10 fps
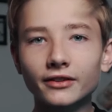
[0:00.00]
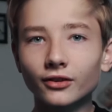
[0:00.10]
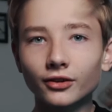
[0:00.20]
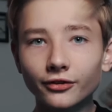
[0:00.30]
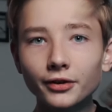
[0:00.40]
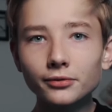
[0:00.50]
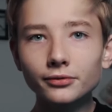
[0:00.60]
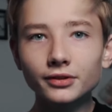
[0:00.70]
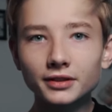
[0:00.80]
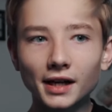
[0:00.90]
or
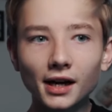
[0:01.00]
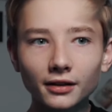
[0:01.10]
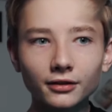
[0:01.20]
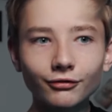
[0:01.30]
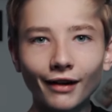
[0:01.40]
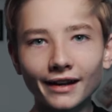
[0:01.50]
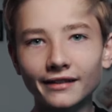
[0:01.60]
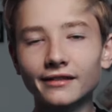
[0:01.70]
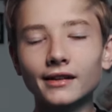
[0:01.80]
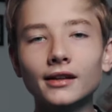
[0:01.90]
true dark
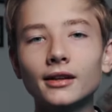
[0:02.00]
grays,